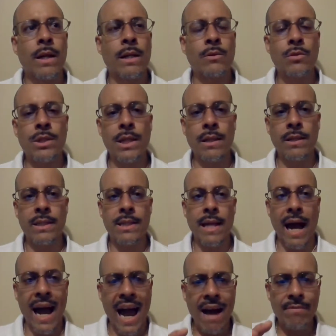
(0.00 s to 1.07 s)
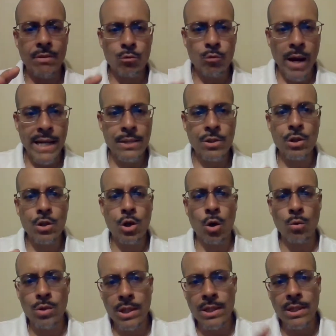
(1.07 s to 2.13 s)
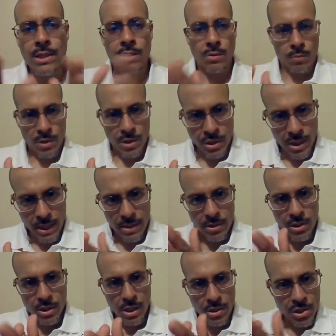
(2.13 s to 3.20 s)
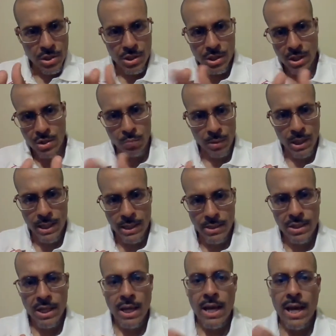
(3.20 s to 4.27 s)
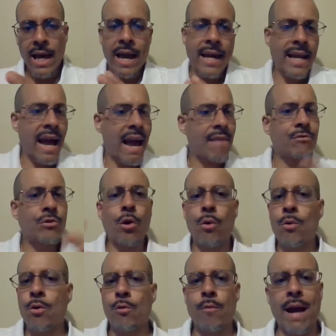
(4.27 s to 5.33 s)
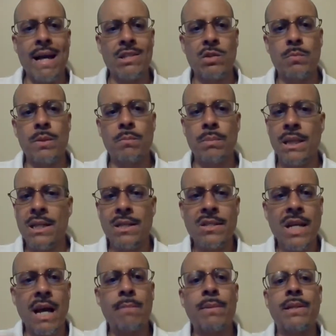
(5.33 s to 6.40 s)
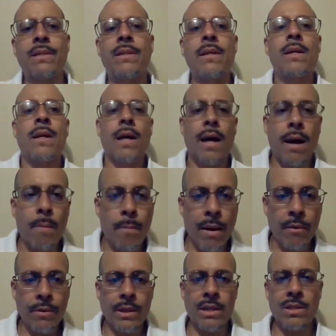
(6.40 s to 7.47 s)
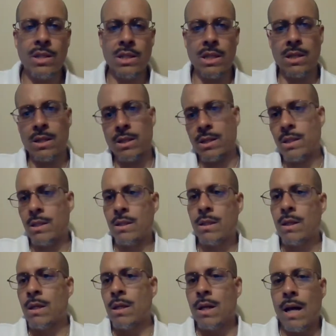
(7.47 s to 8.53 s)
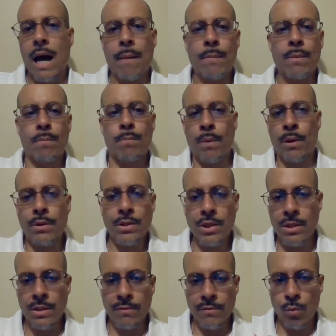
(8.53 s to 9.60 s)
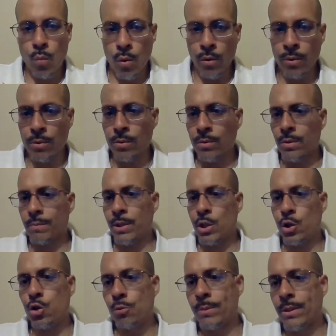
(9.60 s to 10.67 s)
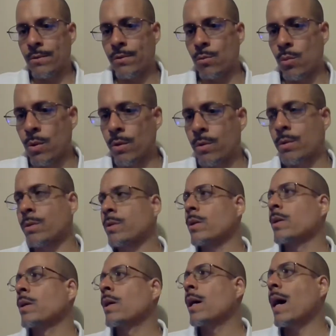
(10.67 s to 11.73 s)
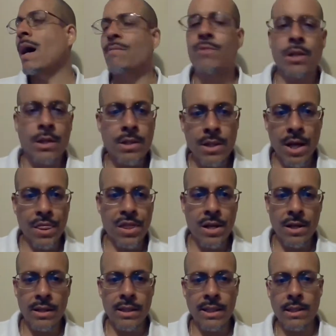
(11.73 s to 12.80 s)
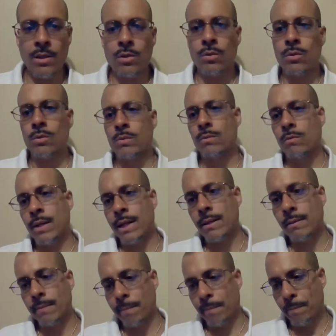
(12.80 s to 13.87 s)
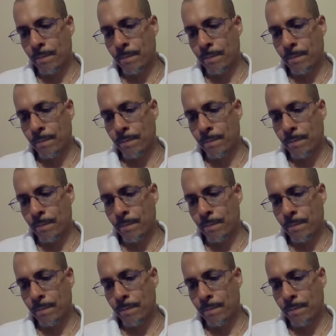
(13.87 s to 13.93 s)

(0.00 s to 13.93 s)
and you say, listen, I have a right to go to this such and such place and have no harassment because I'm an American citizen, I'm a person of the world, I'm a human of the world, I've done nothing illegal, right?